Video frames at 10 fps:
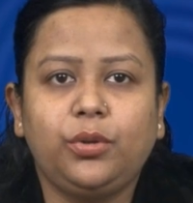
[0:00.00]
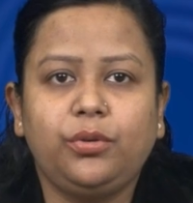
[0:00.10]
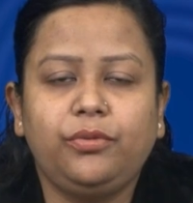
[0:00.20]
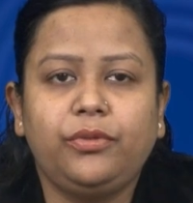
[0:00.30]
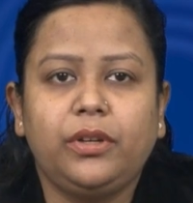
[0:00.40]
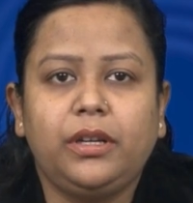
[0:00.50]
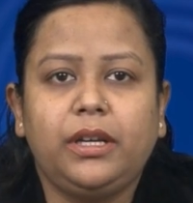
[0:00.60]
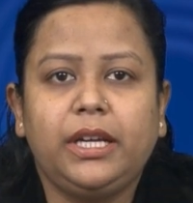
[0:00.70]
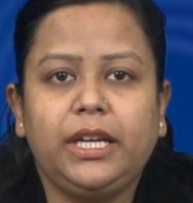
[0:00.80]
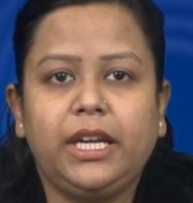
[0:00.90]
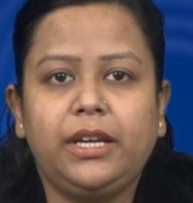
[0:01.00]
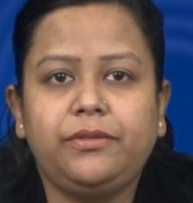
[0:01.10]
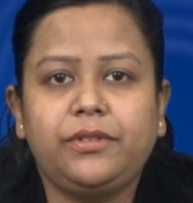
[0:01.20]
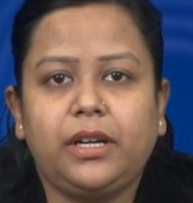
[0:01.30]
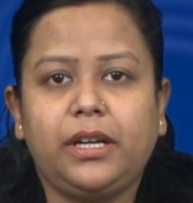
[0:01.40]
groove
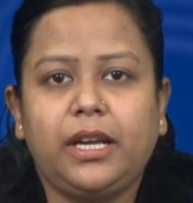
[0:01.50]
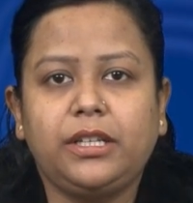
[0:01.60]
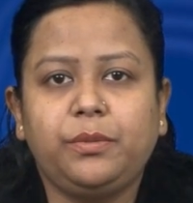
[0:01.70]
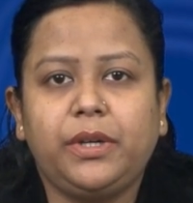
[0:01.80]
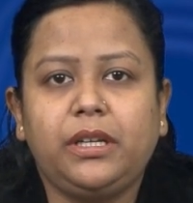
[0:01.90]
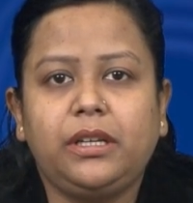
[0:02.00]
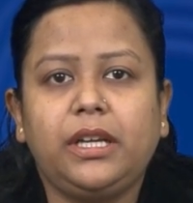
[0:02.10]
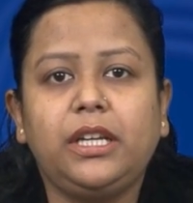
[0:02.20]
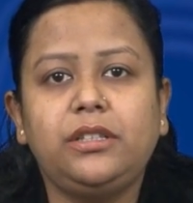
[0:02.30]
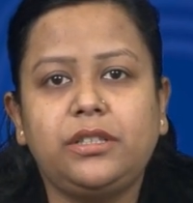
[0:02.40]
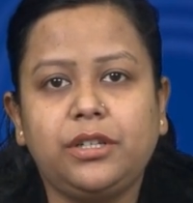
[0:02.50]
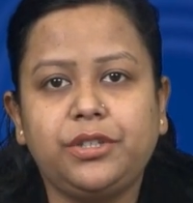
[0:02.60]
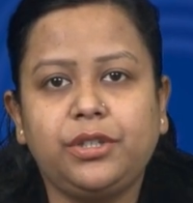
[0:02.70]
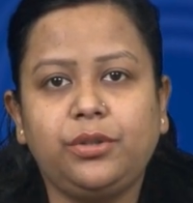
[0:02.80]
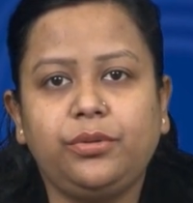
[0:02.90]
gives attachment
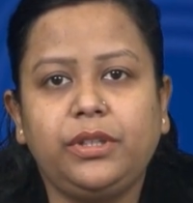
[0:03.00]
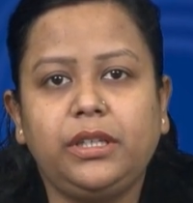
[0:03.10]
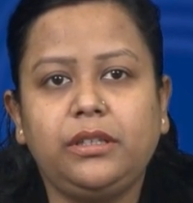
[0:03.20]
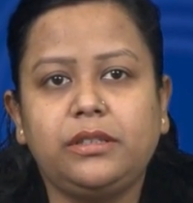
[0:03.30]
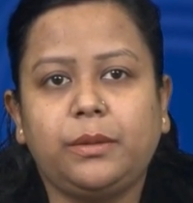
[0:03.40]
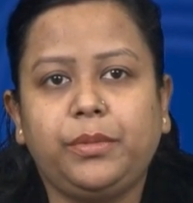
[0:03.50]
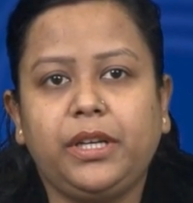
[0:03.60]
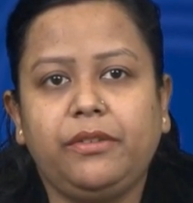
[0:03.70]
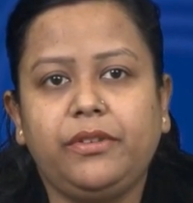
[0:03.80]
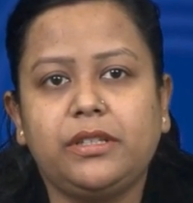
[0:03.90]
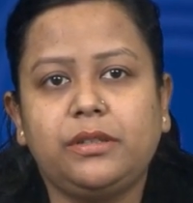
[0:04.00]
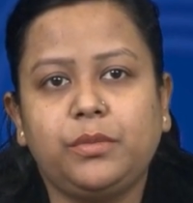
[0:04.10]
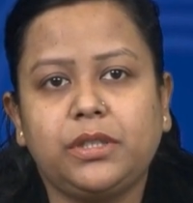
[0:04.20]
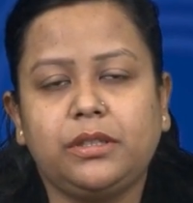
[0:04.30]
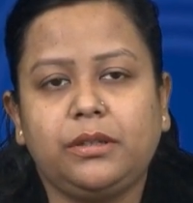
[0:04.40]
insertion to the subclavius
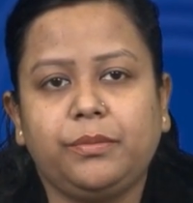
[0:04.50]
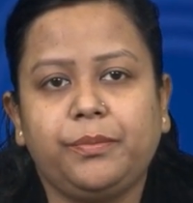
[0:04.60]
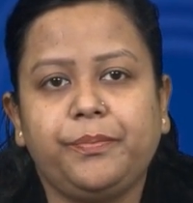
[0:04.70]
muscle.